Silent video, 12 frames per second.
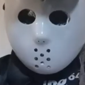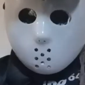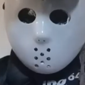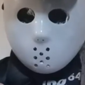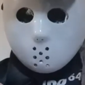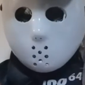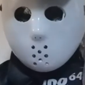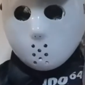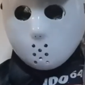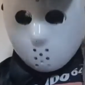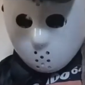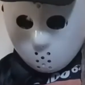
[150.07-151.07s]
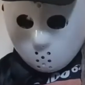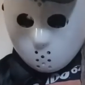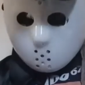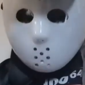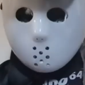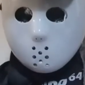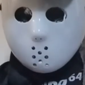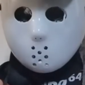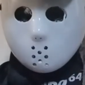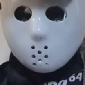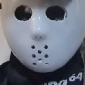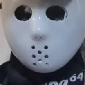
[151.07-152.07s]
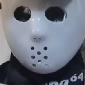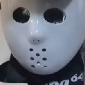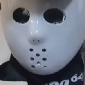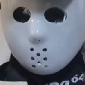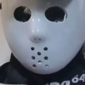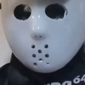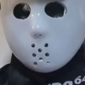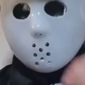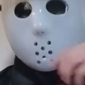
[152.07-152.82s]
Nobody speaks.